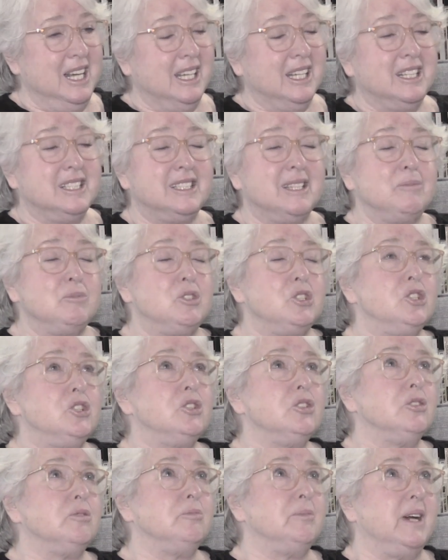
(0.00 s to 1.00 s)
because I'm
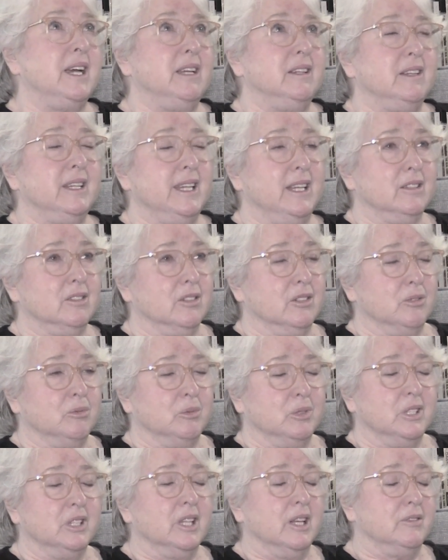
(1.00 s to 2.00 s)
sure my landlord
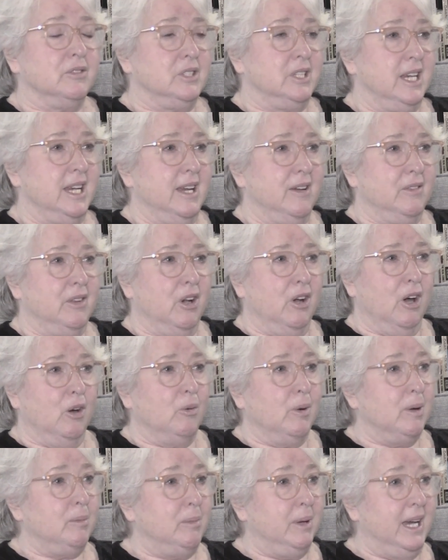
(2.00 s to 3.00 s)
would love to have the
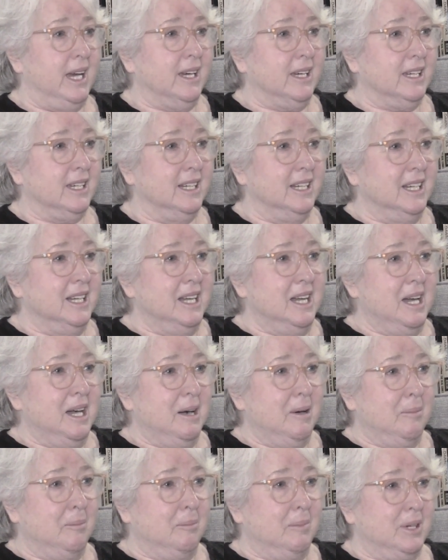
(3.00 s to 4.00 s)
hallway back,
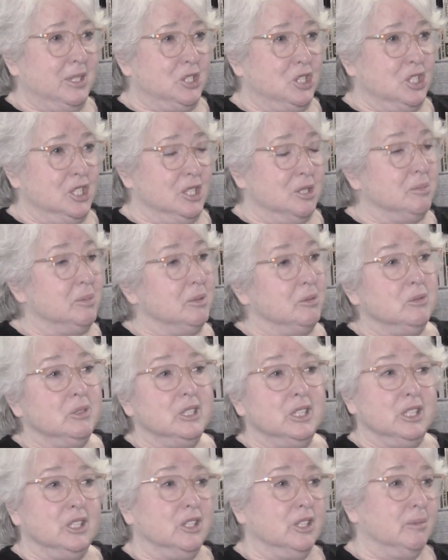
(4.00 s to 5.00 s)
but she's been
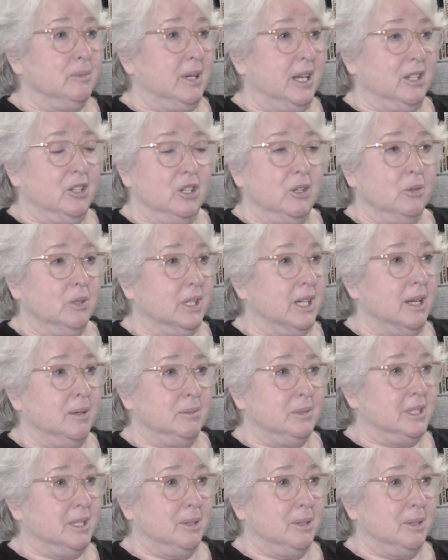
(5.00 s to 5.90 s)
really good about it. No one comes